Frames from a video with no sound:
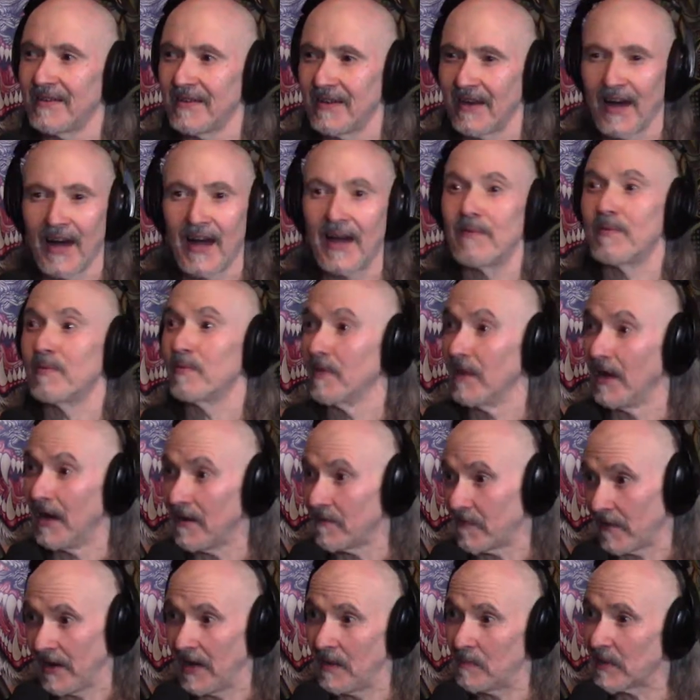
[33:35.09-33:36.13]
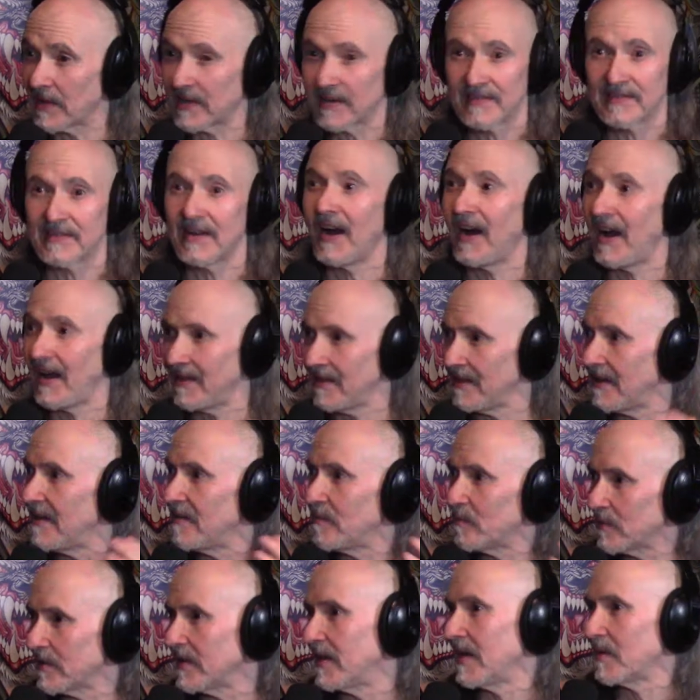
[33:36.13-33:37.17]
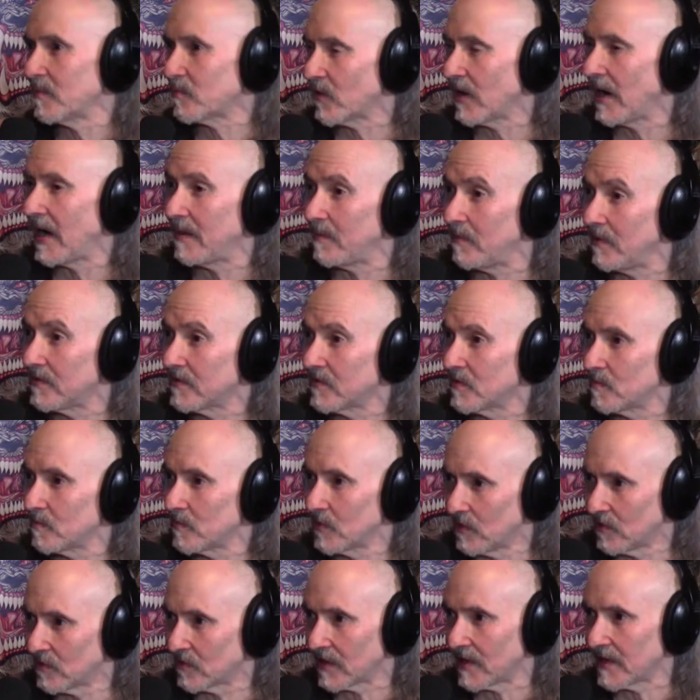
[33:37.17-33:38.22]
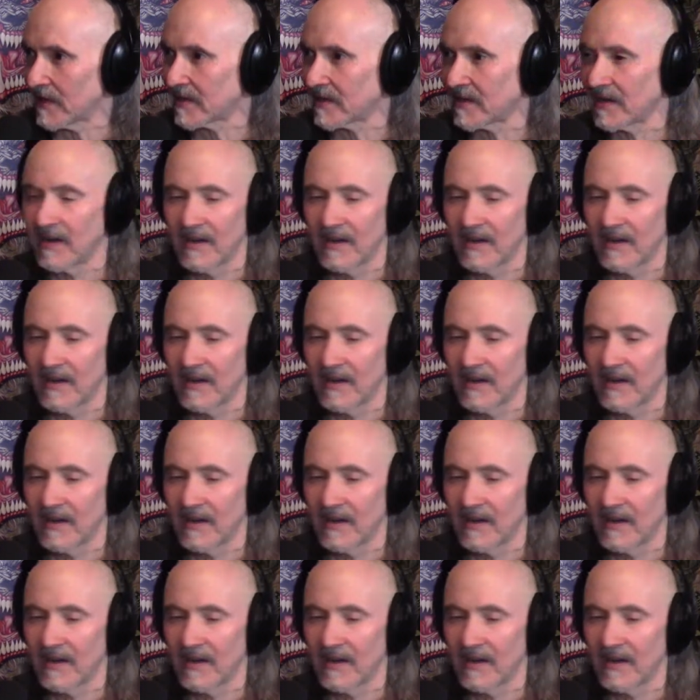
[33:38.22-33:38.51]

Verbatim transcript: I'm loving it because I love playing Primus music.